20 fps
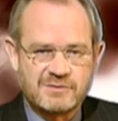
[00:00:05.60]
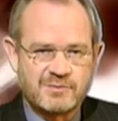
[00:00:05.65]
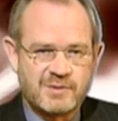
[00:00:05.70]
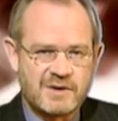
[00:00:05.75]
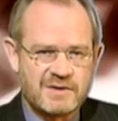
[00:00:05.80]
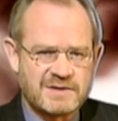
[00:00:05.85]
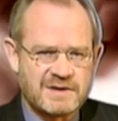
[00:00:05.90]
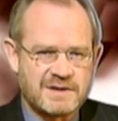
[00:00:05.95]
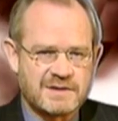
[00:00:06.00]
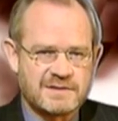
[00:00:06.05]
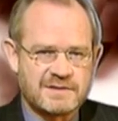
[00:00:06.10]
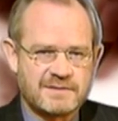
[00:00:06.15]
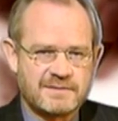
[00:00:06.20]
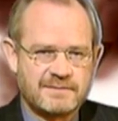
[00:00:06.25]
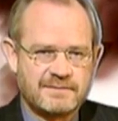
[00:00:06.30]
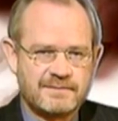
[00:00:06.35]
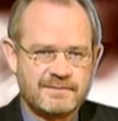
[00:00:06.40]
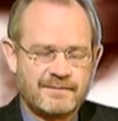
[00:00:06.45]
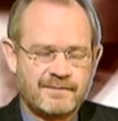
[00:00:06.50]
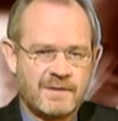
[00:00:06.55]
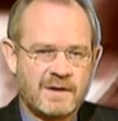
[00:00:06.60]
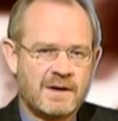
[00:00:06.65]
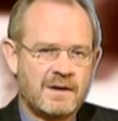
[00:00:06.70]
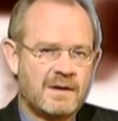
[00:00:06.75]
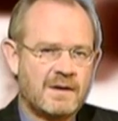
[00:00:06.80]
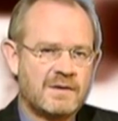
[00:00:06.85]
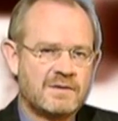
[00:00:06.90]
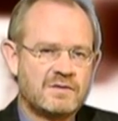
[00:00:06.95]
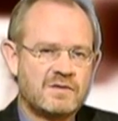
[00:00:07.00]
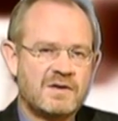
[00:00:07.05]
process.
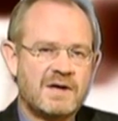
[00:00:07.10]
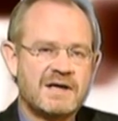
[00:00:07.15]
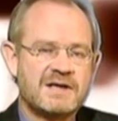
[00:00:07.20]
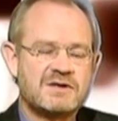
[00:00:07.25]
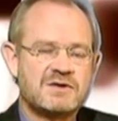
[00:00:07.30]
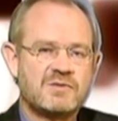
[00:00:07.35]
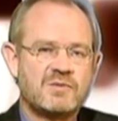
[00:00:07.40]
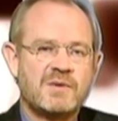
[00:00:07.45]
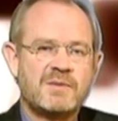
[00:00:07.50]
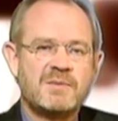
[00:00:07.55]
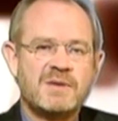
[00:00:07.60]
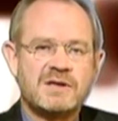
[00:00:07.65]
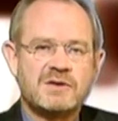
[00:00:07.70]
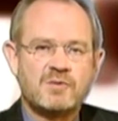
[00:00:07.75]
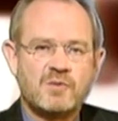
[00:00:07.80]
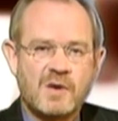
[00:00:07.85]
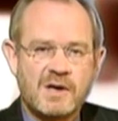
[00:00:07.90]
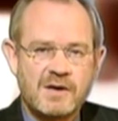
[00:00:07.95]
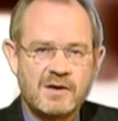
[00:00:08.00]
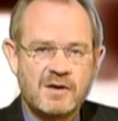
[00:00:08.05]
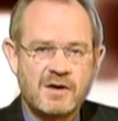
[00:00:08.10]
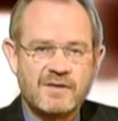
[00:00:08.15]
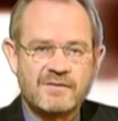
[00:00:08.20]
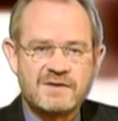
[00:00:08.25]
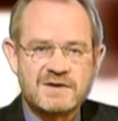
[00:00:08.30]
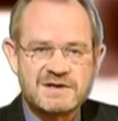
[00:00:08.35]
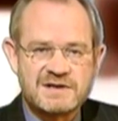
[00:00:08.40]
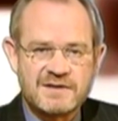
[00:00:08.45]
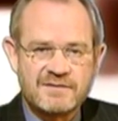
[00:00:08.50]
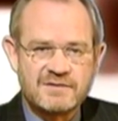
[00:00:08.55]
Tonight, we meet one of
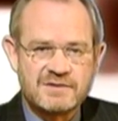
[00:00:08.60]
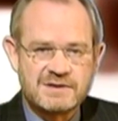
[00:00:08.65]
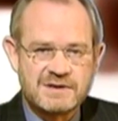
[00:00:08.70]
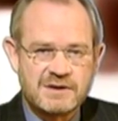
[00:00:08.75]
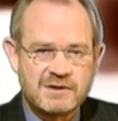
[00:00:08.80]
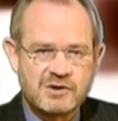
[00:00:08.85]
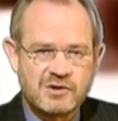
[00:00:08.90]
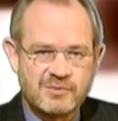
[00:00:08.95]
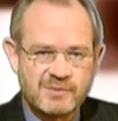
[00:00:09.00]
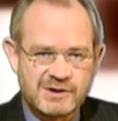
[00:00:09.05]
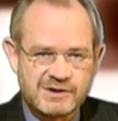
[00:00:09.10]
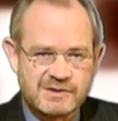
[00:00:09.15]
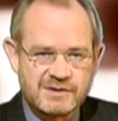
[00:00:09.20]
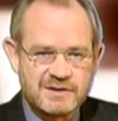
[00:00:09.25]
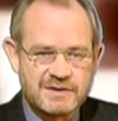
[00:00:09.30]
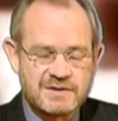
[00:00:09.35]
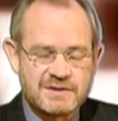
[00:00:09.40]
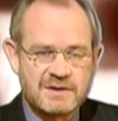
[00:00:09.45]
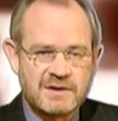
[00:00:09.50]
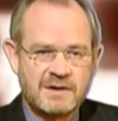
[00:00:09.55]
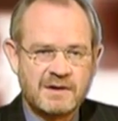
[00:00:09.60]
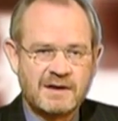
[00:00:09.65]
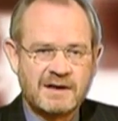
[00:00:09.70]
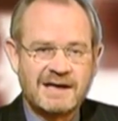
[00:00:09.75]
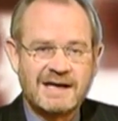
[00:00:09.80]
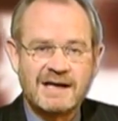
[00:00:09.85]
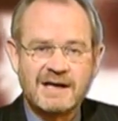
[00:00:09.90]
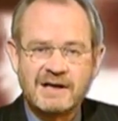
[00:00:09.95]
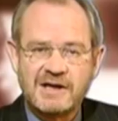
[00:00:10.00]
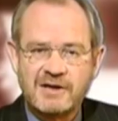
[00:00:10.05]
the 17 commissioners,
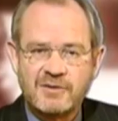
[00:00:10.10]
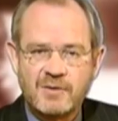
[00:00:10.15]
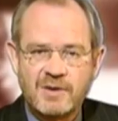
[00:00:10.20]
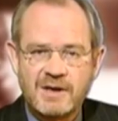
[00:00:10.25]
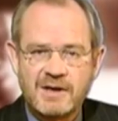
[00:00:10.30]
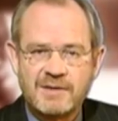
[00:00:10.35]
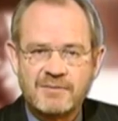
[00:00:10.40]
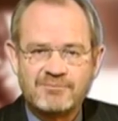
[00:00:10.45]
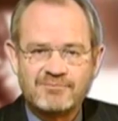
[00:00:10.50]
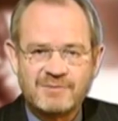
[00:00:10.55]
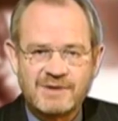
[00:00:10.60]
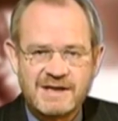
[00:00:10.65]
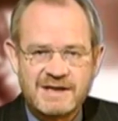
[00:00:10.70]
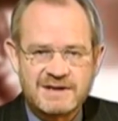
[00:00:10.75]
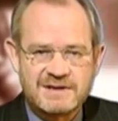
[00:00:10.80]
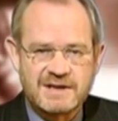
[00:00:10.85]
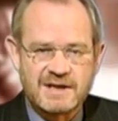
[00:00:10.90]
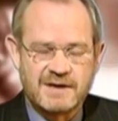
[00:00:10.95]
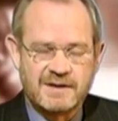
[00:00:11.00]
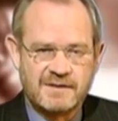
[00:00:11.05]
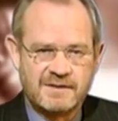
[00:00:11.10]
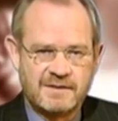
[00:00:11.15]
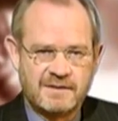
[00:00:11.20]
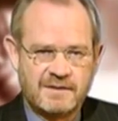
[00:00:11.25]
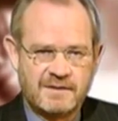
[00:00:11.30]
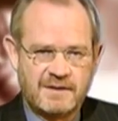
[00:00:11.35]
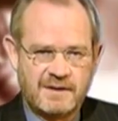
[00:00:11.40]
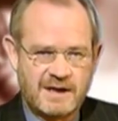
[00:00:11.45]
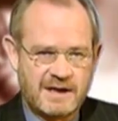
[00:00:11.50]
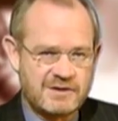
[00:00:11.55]
Hlengiwe Mkhize,
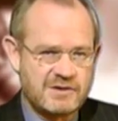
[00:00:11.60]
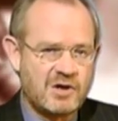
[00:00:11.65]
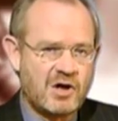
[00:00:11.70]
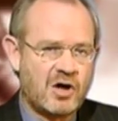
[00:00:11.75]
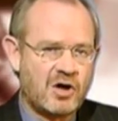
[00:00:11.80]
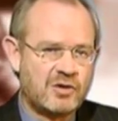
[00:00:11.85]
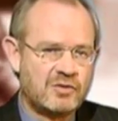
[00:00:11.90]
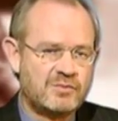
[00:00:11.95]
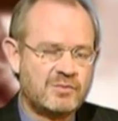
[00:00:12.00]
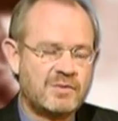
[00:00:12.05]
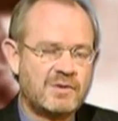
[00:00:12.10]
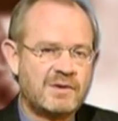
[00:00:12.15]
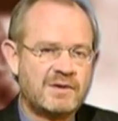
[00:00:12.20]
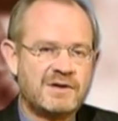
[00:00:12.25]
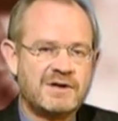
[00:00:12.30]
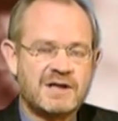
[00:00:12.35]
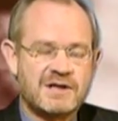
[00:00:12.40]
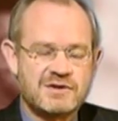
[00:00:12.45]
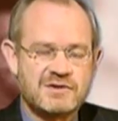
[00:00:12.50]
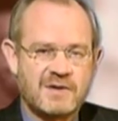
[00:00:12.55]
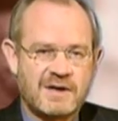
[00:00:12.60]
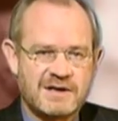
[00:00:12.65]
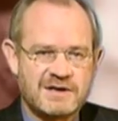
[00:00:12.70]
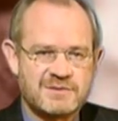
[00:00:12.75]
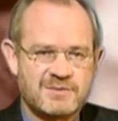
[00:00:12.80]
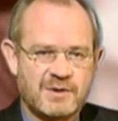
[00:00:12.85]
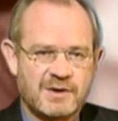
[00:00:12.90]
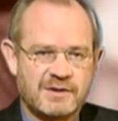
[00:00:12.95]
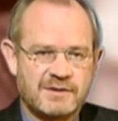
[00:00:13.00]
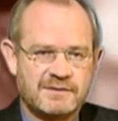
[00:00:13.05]
at her home near
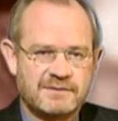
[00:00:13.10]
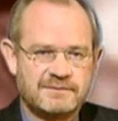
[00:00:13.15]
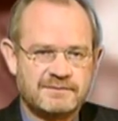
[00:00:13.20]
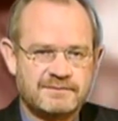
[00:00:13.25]
Johannesburg.